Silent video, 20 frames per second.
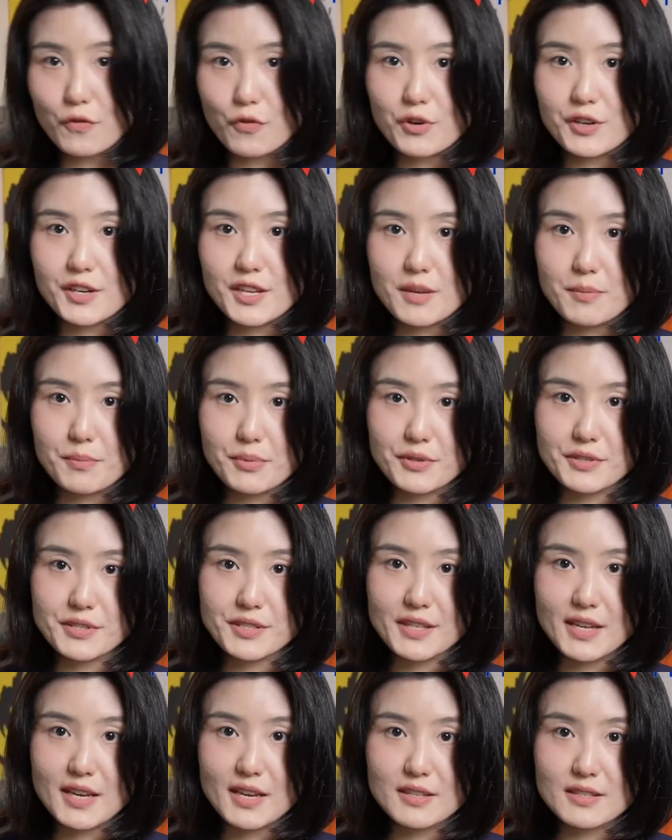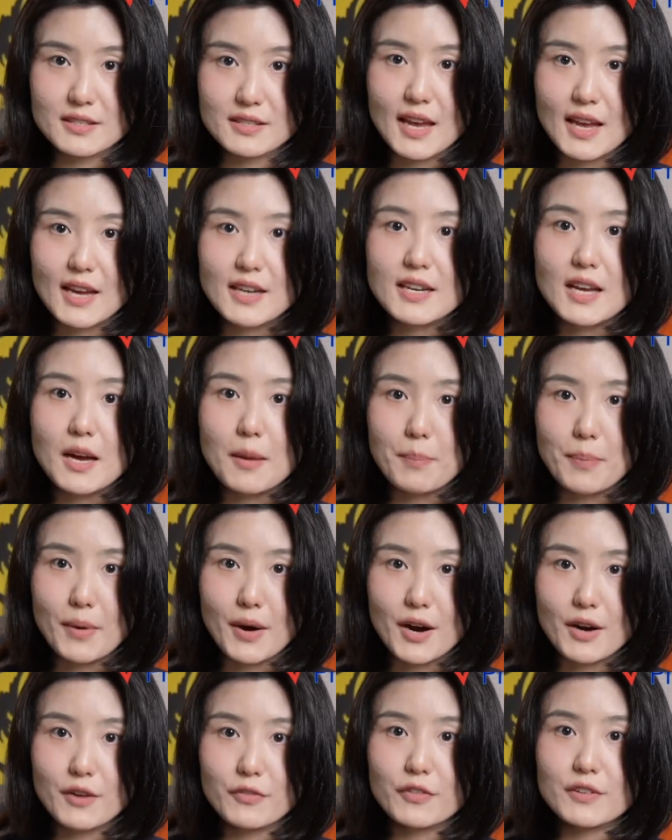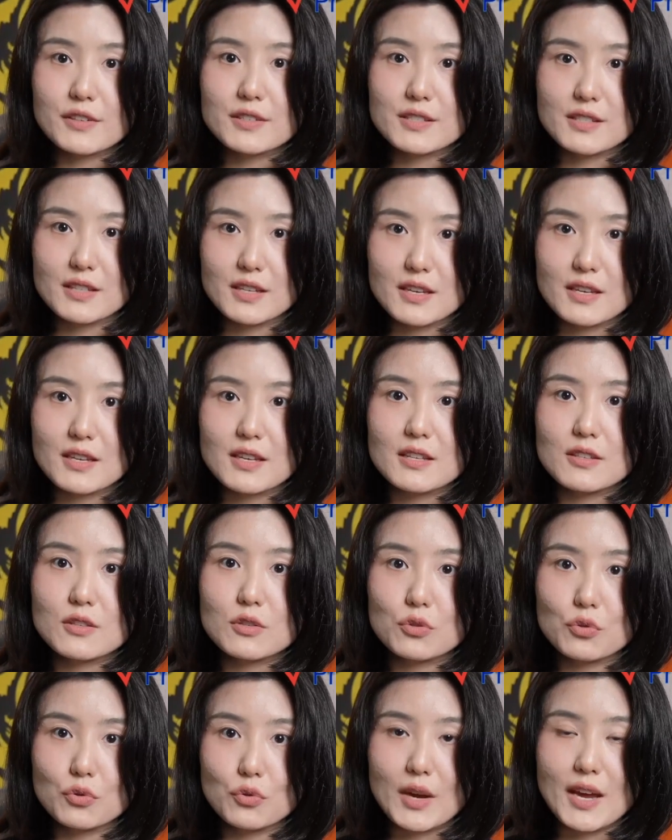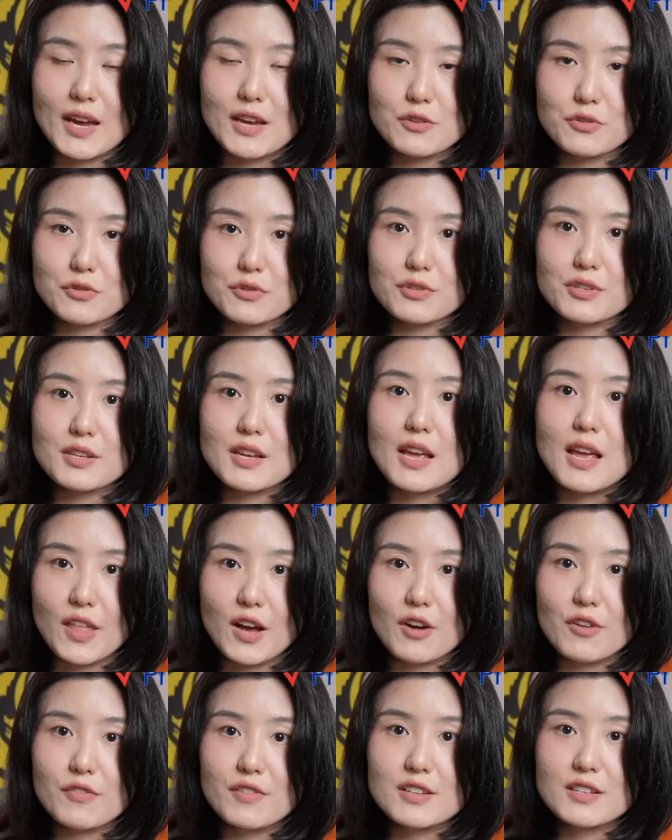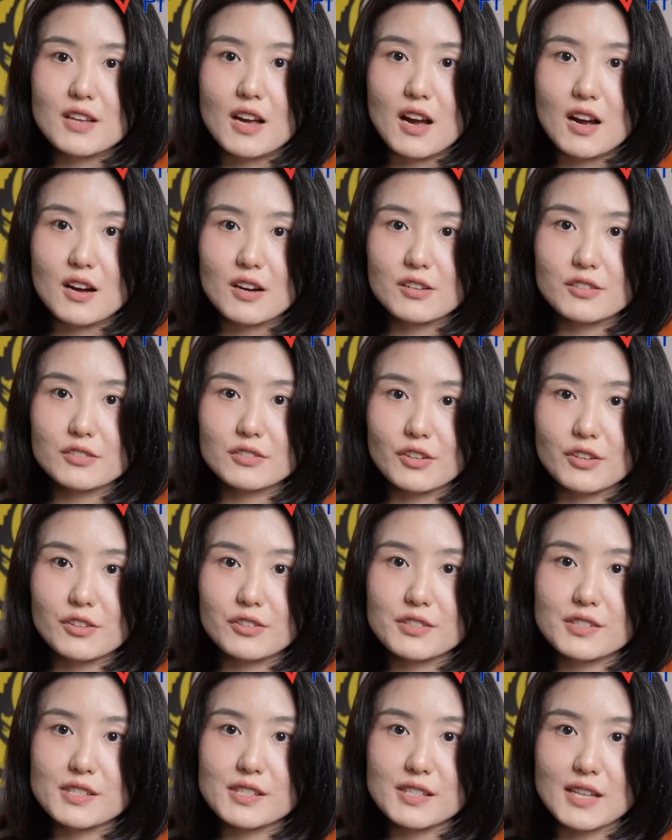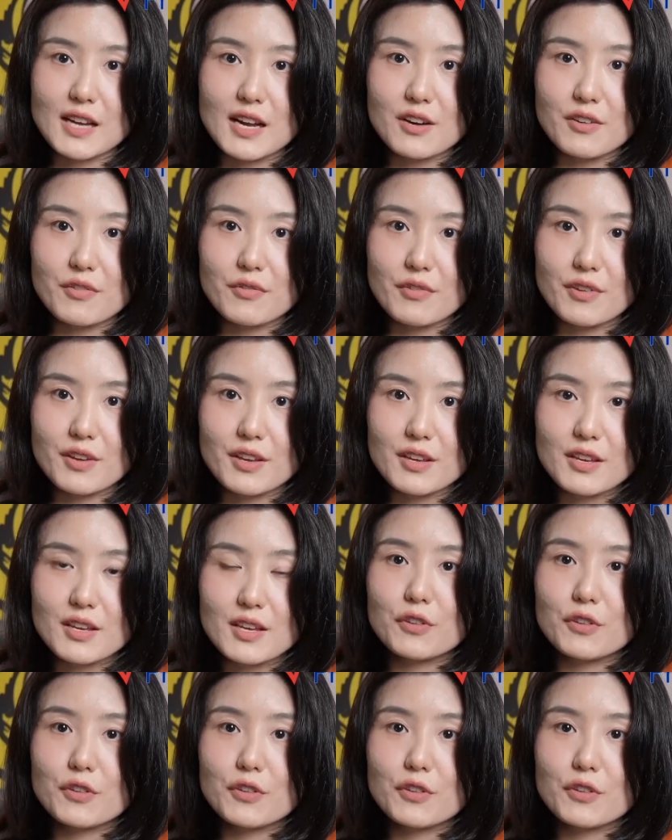14%, and above is the 200,000 Hong Kong dollars salary.